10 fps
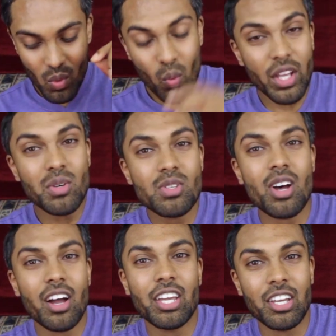what you
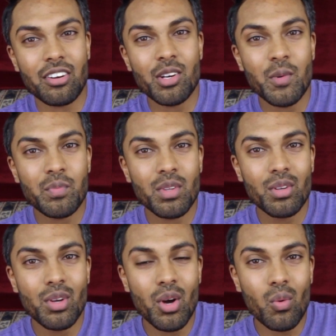saw here
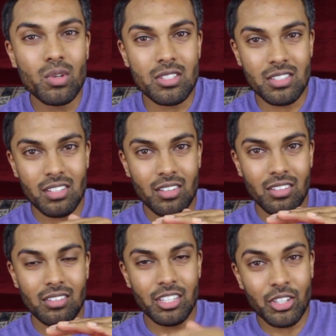was
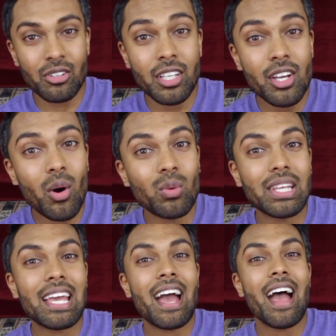literally
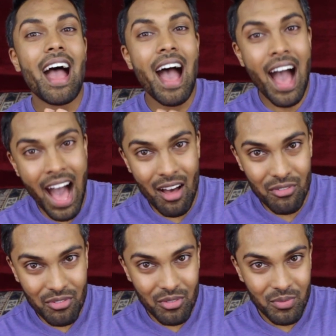only
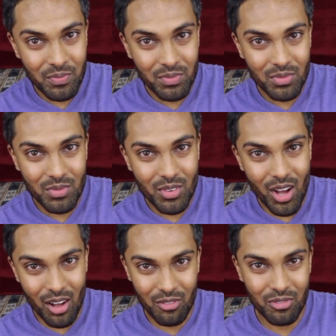half
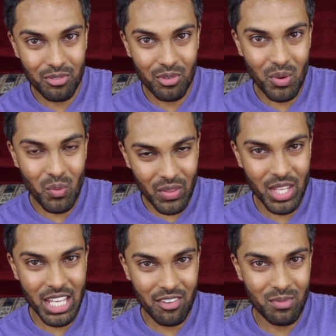of what
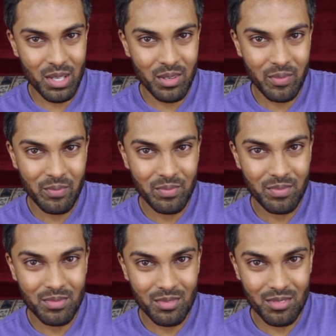they gave me.
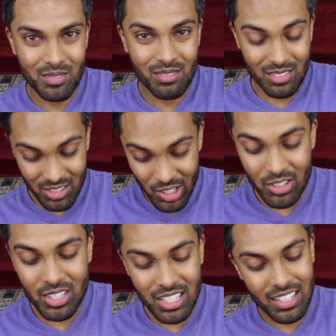
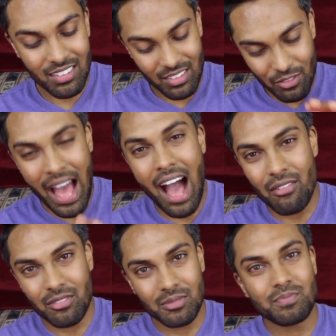Seriously,
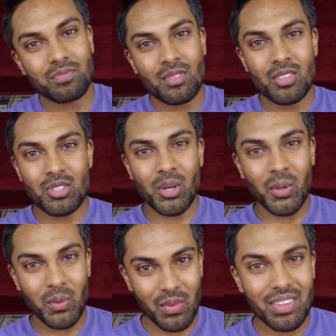half.
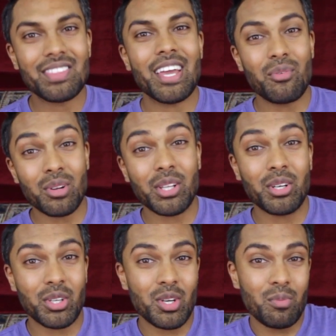So they really
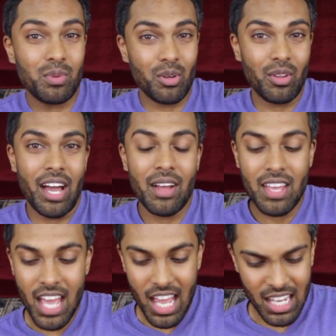hook you up with all that.
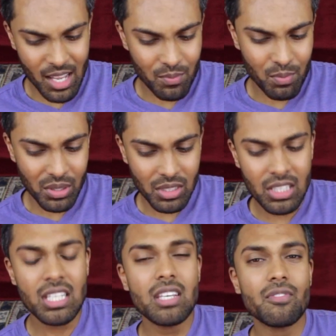And I
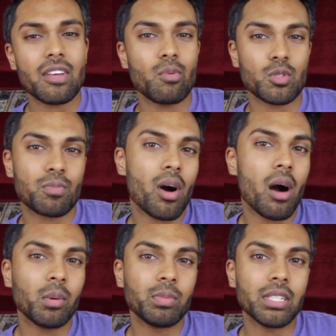believe it was
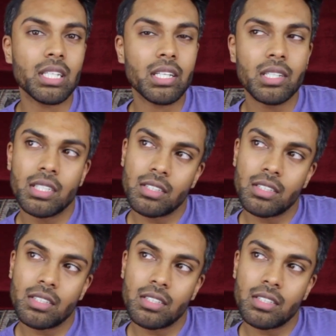probably